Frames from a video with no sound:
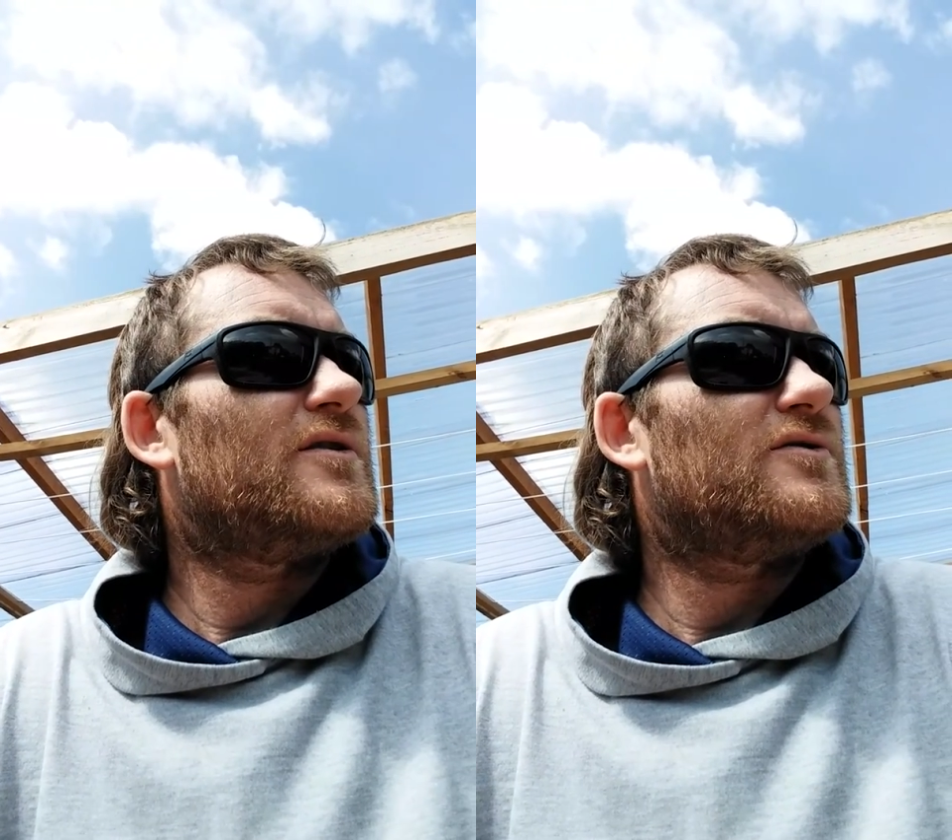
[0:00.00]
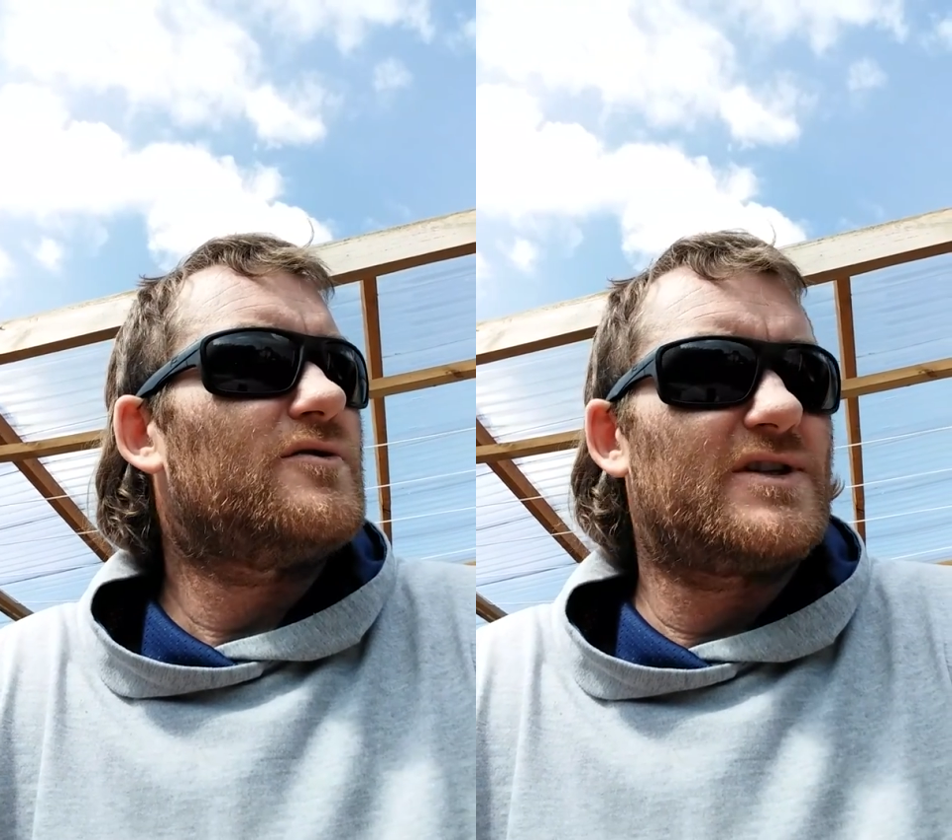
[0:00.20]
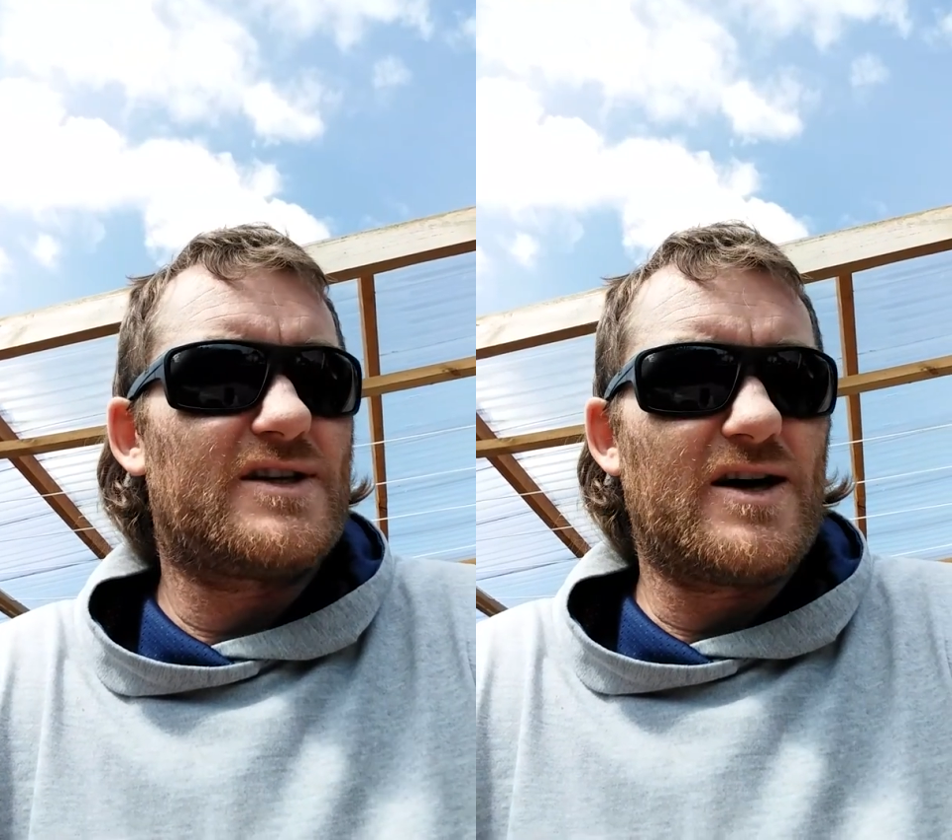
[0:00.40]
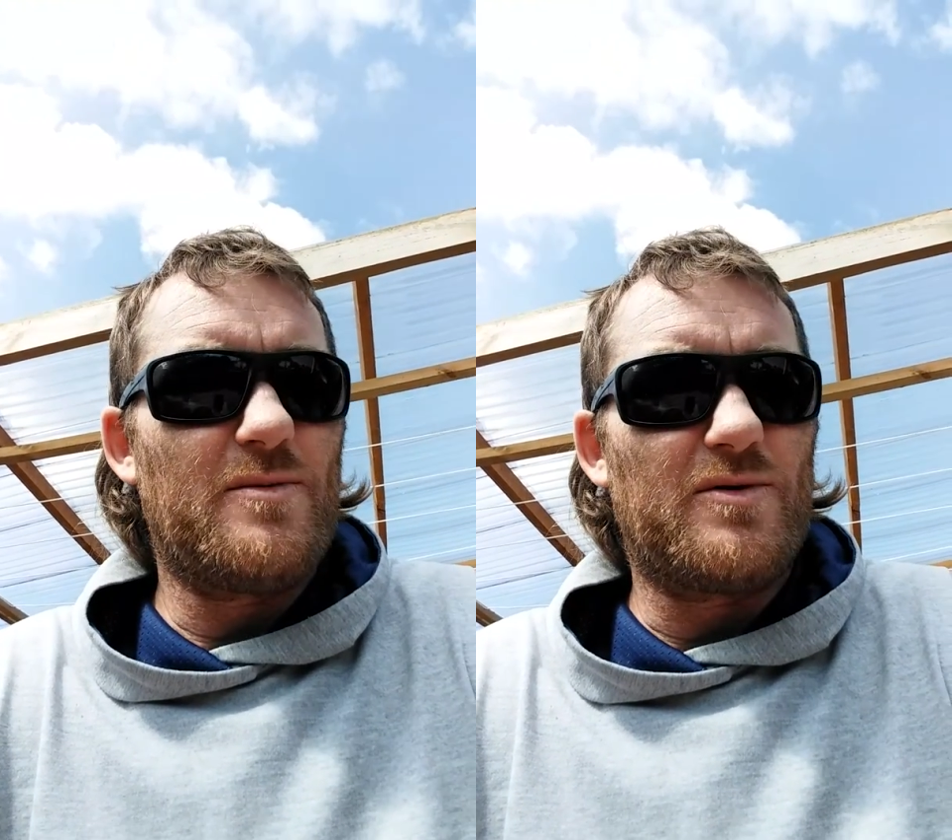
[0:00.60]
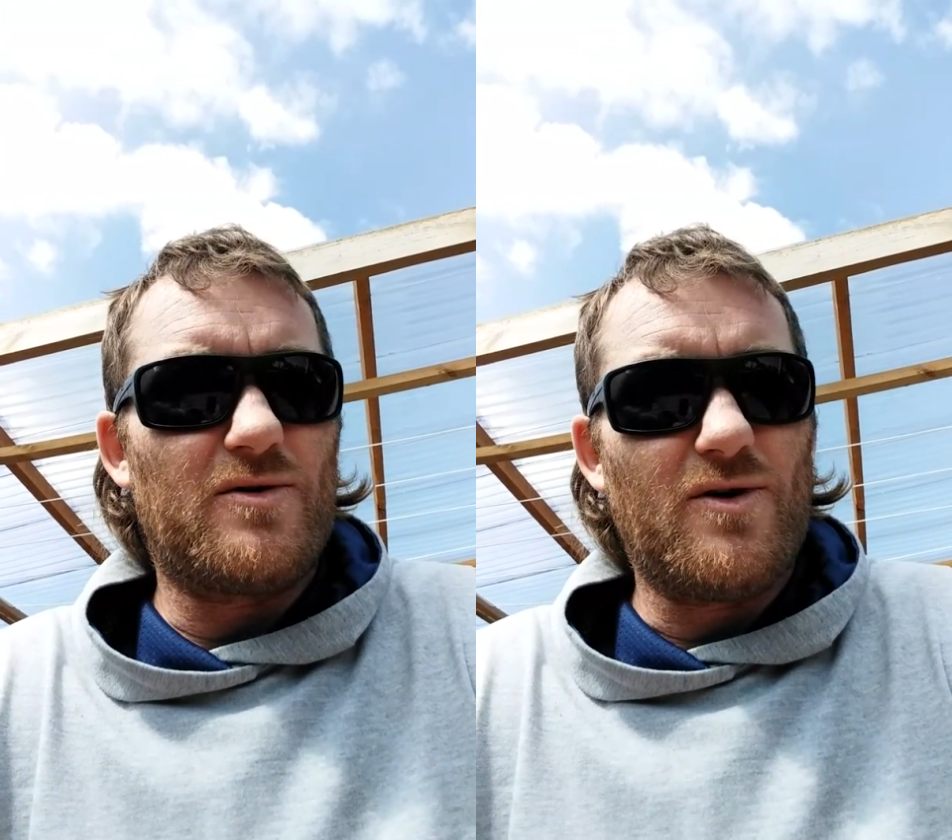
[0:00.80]
dressing
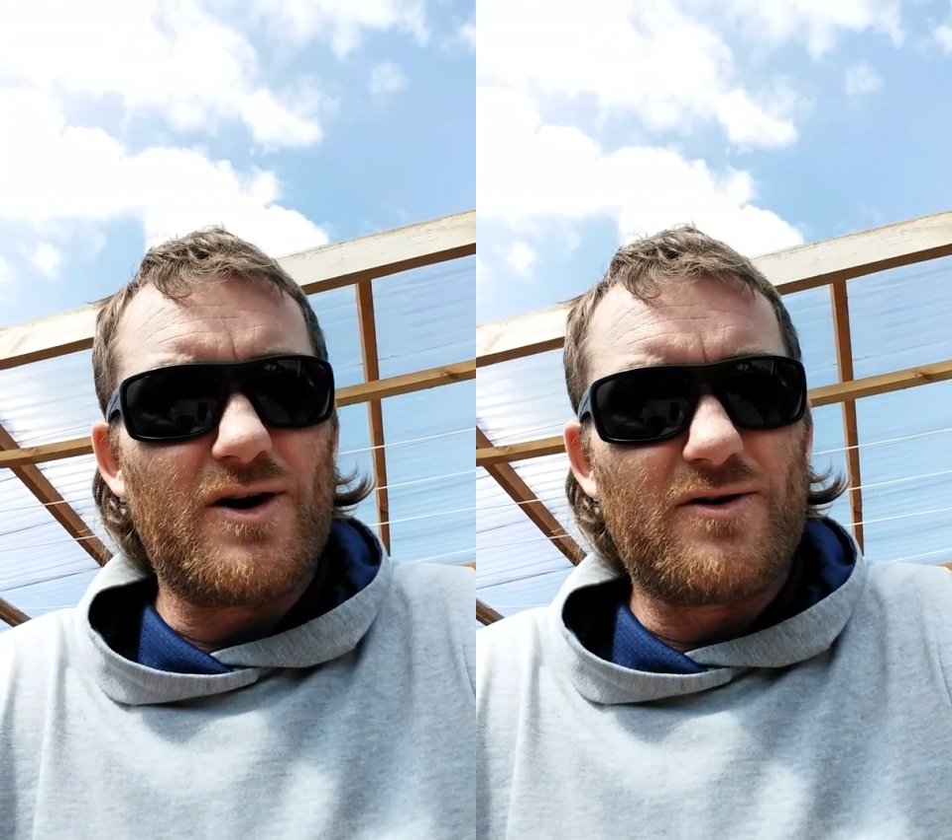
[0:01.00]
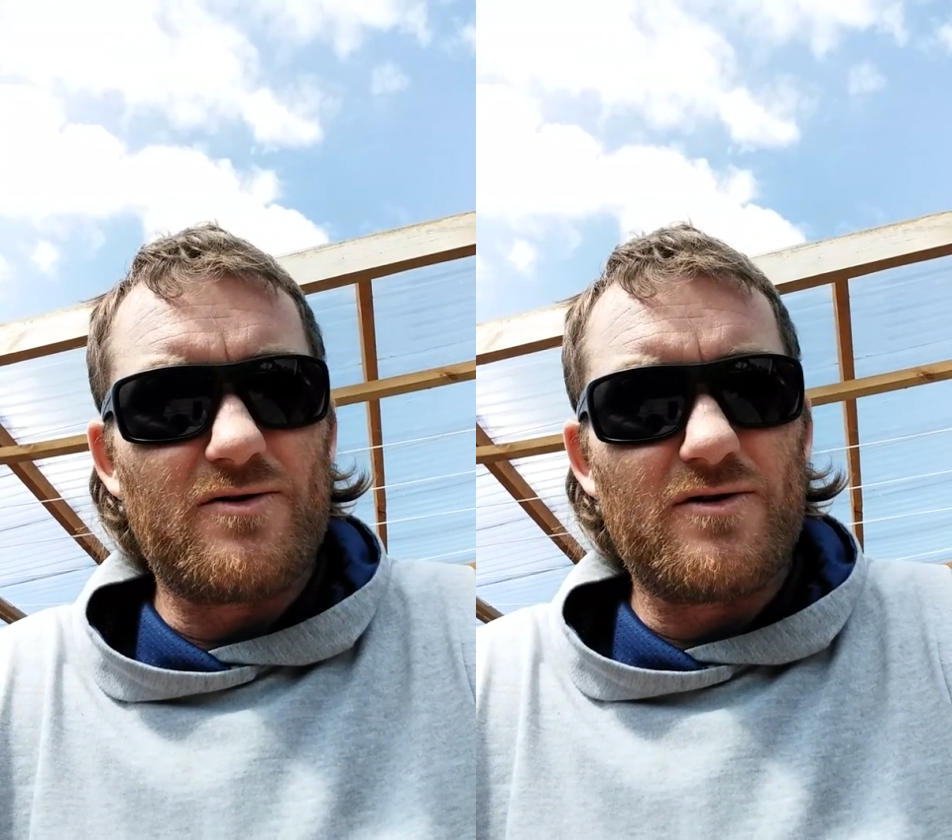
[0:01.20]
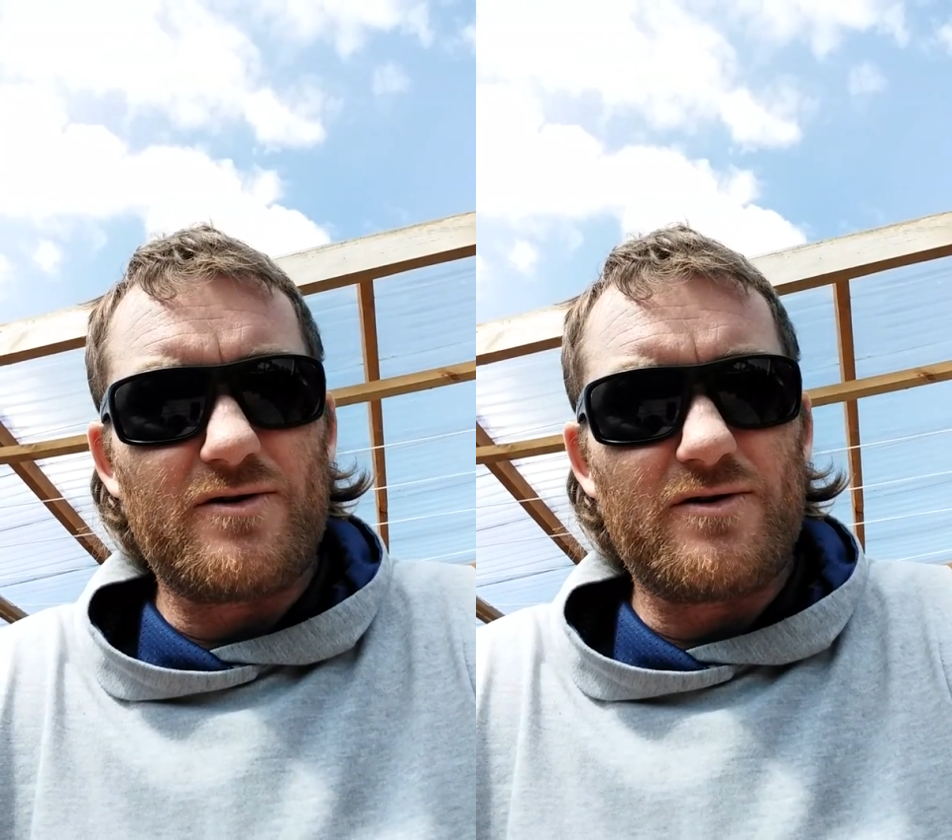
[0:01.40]
up in lycra